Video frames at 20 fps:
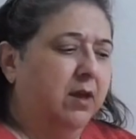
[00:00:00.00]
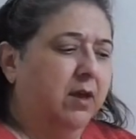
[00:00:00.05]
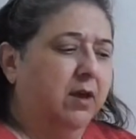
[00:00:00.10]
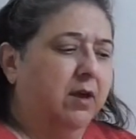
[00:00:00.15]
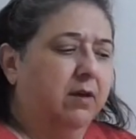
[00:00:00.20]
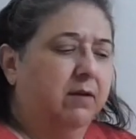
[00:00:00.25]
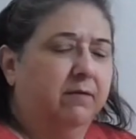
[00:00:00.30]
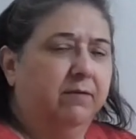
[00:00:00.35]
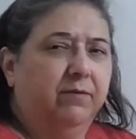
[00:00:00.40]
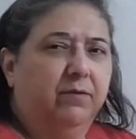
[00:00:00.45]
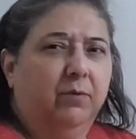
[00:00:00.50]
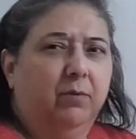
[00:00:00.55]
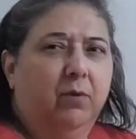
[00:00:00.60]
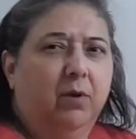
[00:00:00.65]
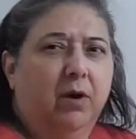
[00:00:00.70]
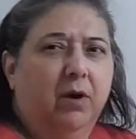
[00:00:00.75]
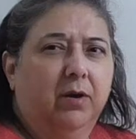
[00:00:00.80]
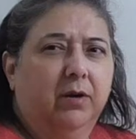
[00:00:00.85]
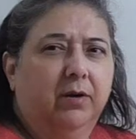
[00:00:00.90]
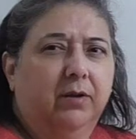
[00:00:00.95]
of the
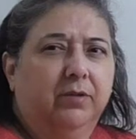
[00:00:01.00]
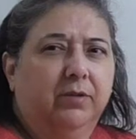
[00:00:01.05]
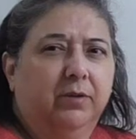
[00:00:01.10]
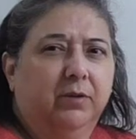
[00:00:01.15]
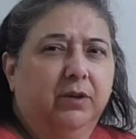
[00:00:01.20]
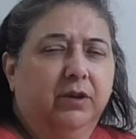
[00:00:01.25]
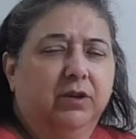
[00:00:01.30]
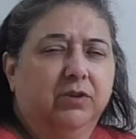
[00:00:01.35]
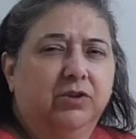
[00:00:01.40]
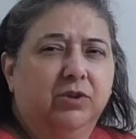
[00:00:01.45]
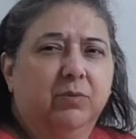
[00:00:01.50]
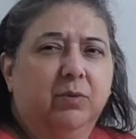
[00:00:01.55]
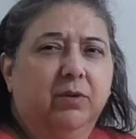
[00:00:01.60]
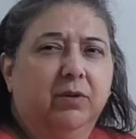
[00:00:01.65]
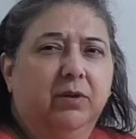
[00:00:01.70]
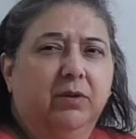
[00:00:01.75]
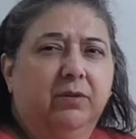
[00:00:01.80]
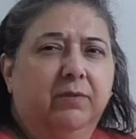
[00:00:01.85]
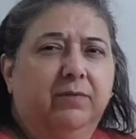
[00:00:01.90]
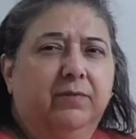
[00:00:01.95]
water, because you want
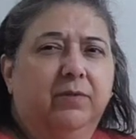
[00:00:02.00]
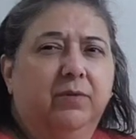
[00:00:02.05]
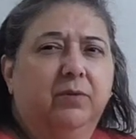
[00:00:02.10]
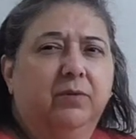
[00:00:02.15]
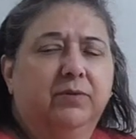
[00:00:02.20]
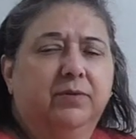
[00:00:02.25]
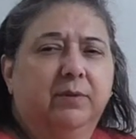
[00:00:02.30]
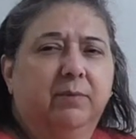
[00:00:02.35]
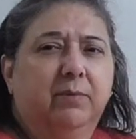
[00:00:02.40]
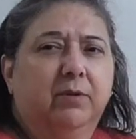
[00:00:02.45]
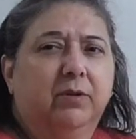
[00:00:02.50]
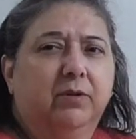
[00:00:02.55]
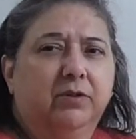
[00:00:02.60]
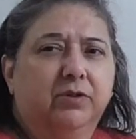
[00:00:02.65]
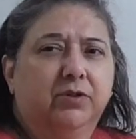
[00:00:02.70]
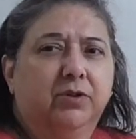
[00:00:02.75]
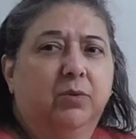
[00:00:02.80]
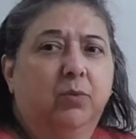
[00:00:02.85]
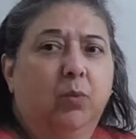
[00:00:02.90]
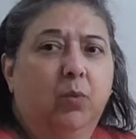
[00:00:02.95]
all the food
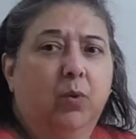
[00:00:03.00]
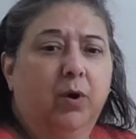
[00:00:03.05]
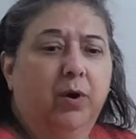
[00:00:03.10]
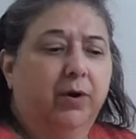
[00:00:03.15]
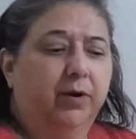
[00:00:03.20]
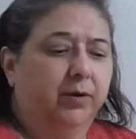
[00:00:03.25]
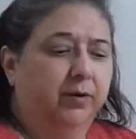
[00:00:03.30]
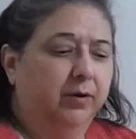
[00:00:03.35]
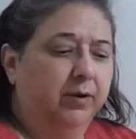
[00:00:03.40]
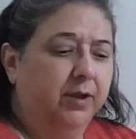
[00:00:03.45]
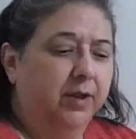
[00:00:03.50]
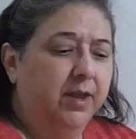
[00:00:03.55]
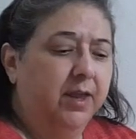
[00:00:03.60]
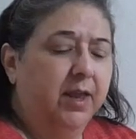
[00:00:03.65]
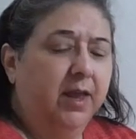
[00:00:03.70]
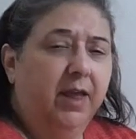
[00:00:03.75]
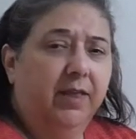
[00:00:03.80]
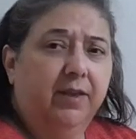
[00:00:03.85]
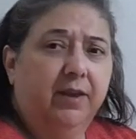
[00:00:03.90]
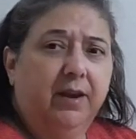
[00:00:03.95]
submerged in water.
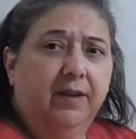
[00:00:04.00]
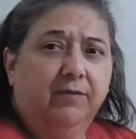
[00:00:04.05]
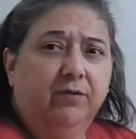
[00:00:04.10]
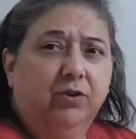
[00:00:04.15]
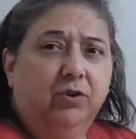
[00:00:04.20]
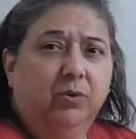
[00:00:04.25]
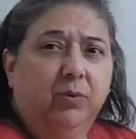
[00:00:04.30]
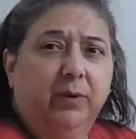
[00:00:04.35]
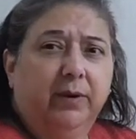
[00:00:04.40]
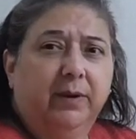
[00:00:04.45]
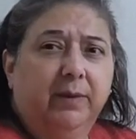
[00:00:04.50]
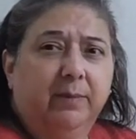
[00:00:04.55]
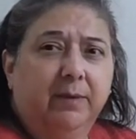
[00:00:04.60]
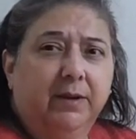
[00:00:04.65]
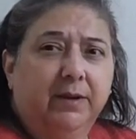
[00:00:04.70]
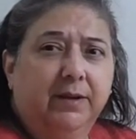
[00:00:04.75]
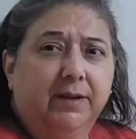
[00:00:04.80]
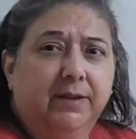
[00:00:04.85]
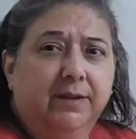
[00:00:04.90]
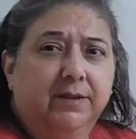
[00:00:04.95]
And then after 20
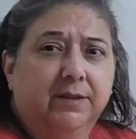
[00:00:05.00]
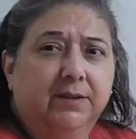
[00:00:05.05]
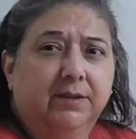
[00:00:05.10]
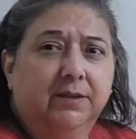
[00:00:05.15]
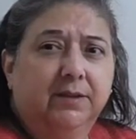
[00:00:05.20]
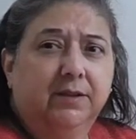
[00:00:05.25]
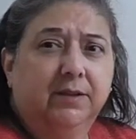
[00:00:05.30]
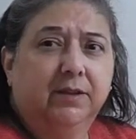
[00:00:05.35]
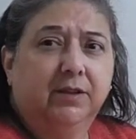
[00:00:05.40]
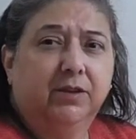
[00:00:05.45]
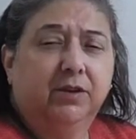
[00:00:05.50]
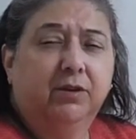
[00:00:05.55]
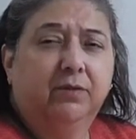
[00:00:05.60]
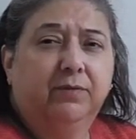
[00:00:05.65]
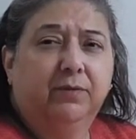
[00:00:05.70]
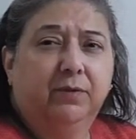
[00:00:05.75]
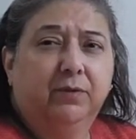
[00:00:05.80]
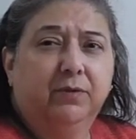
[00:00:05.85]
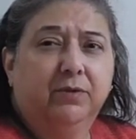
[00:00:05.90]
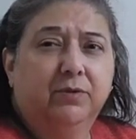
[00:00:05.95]
minutes, your
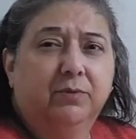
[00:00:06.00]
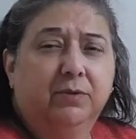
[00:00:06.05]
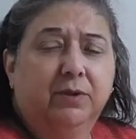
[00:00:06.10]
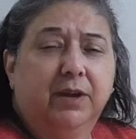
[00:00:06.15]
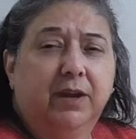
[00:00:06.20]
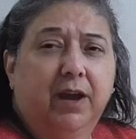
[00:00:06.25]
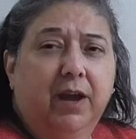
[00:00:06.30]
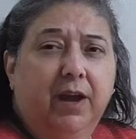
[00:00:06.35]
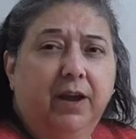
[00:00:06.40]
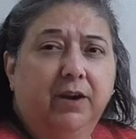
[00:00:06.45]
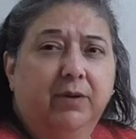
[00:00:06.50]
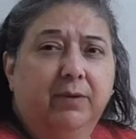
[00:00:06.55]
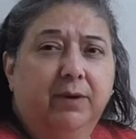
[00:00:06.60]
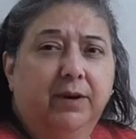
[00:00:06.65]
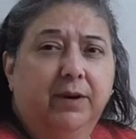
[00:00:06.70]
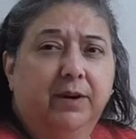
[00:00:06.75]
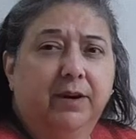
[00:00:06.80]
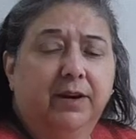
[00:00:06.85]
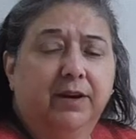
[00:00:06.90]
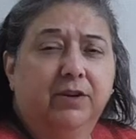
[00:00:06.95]
food is
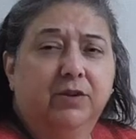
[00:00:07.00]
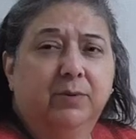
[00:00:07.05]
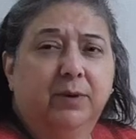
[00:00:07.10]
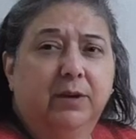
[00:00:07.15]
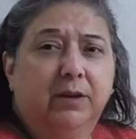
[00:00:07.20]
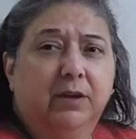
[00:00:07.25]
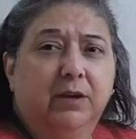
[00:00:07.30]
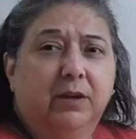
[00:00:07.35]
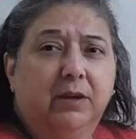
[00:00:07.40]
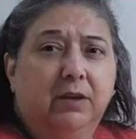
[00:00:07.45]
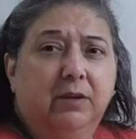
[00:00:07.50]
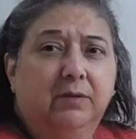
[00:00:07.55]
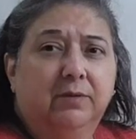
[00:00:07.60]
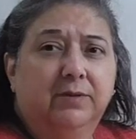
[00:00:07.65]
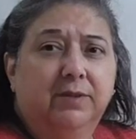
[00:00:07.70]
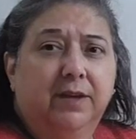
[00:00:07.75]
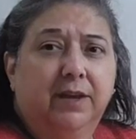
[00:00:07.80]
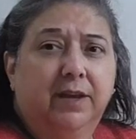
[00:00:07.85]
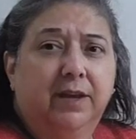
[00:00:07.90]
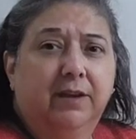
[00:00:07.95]
dehydrated, it's ready to use
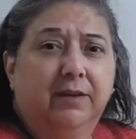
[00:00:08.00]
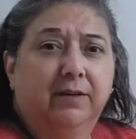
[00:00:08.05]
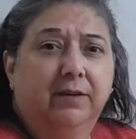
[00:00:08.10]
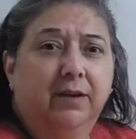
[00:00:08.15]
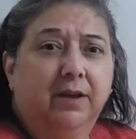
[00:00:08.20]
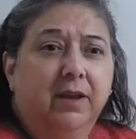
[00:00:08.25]
again.